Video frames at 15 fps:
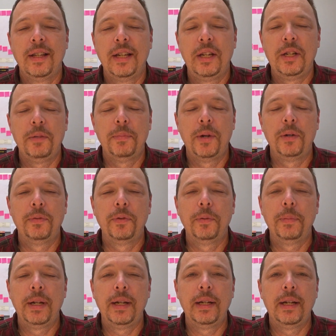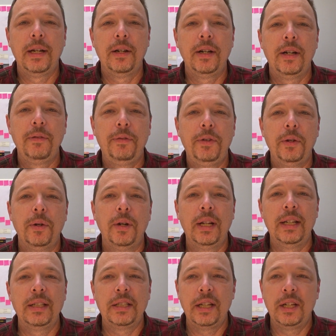Thank you both for being here. If you are
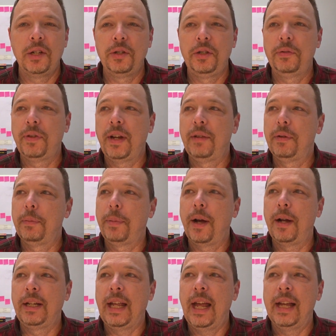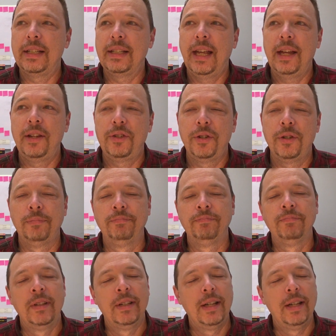listening on your favorite podcast catcher,